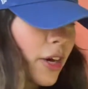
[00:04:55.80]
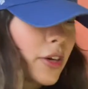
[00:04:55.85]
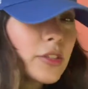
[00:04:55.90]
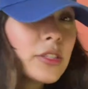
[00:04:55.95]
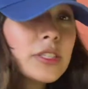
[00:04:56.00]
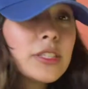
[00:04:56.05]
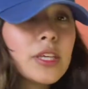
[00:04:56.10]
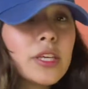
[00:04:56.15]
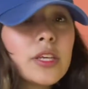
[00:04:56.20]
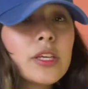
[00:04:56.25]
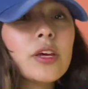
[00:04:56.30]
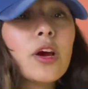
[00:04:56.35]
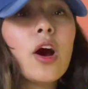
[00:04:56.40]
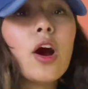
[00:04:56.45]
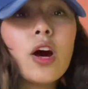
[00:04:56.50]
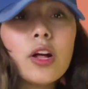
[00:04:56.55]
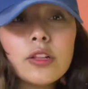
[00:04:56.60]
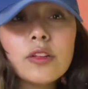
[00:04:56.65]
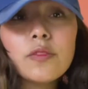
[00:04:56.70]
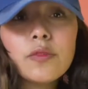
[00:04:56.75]
I'll see
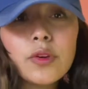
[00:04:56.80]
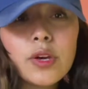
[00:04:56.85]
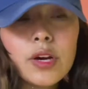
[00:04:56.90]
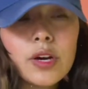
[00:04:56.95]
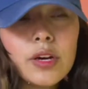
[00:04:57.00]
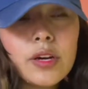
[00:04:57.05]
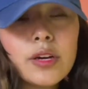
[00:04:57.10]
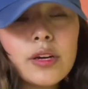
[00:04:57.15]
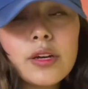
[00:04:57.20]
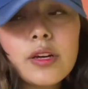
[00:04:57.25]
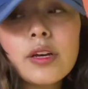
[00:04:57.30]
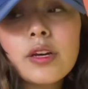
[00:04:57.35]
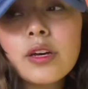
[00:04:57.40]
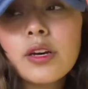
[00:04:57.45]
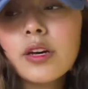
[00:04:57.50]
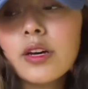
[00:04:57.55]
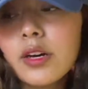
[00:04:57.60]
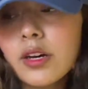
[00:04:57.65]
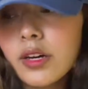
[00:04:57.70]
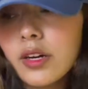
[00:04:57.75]
all of y'all
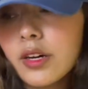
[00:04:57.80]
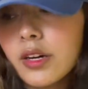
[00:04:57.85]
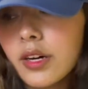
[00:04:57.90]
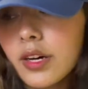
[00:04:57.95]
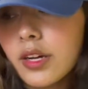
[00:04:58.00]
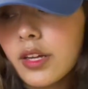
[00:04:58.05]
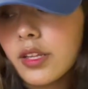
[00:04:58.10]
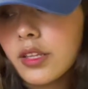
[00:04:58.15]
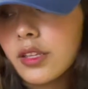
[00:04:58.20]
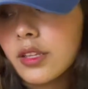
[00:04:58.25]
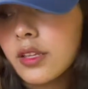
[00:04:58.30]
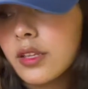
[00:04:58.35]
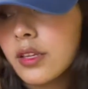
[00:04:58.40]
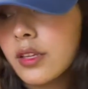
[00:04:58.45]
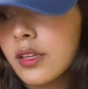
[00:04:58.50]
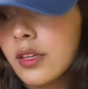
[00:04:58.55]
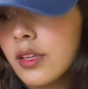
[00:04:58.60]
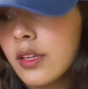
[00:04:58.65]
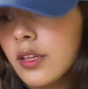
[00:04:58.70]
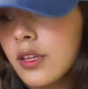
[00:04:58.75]
on,
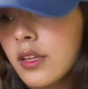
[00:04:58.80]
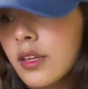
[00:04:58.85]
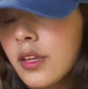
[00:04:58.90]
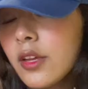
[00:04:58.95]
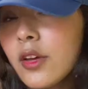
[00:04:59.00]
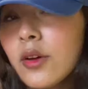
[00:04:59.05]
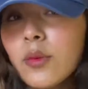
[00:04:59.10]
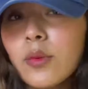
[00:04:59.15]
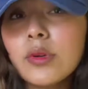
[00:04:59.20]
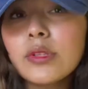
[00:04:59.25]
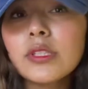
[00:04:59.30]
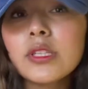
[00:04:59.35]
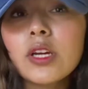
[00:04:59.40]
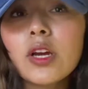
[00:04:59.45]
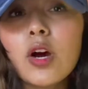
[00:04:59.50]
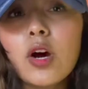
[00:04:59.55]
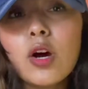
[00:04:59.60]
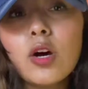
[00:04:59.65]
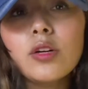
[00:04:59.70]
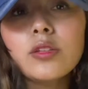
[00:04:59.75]
what's it
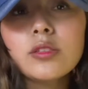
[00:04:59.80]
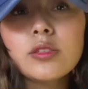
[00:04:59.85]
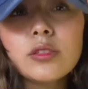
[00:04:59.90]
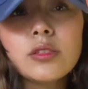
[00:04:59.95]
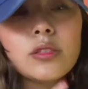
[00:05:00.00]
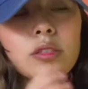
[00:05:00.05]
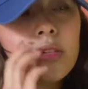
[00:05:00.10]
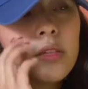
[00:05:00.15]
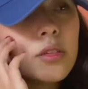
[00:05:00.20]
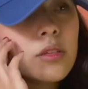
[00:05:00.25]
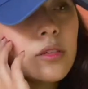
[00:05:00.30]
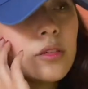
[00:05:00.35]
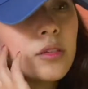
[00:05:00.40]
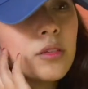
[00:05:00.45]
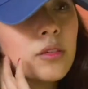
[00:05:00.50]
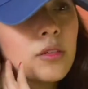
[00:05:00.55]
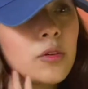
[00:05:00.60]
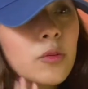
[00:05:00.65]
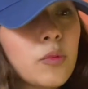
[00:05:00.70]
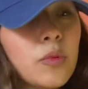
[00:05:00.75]
called?
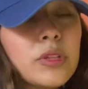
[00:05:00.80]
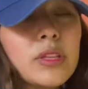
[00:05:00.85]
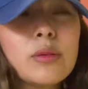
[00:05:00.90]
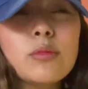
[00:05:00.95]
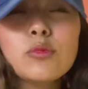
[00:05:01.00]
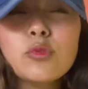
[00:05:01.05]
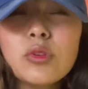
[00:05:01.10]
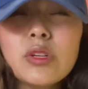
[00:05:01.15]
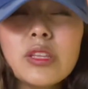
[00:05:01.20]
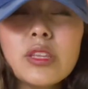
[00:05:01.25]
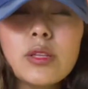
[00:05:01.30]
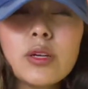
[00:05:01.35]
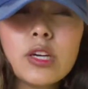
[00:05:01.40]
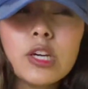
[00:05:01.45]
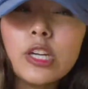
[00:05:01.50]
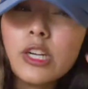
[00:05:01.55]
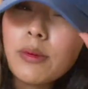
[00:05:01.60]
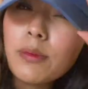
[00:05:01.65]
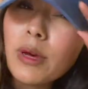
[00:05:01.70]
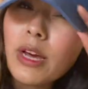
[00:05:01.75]
when I'm doing the
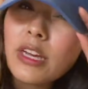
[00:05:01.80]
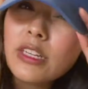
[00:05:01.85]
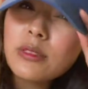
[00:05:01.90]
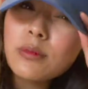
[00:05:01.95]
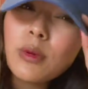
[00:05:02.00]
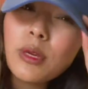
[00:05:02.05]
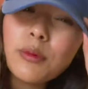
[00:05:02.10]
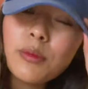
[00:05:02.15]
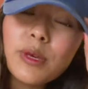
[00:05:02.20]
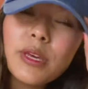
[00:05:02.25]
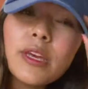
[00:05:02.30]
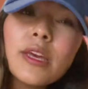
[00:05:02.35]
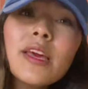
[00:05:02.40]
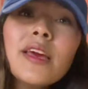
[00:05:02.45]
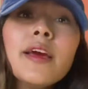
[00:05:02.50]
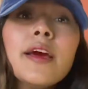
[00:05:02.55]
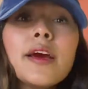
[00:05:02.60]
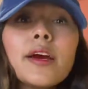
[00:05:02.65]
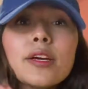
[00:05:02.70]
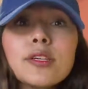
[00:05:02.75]
goodie bags maybe,
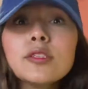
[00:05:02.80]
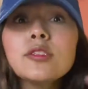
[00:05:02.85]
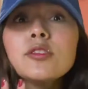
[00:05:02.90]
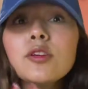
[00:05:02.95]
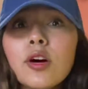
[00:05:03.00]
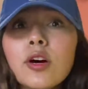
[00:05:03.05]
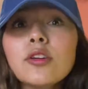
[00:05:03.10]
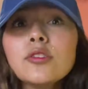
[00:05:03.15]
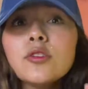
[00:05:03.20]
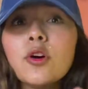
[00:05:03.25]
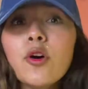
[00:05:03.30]
because y'all's